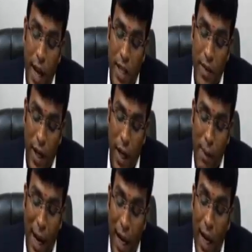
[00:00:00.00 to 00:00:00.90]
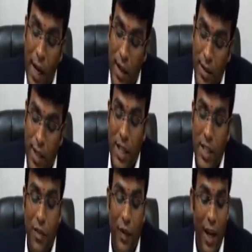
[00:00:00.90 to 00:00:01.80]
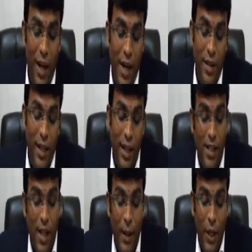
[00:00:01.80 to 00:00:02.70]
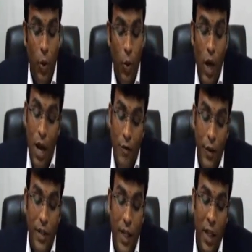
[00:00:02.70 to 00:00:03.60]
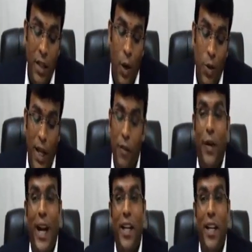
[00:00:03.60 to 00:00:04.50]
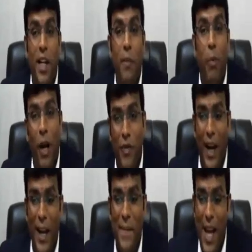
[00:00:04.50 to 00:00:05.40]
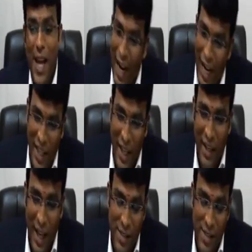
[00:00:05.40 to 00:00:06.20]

divided by 365. That is coming to 15,583.5. I'll take it as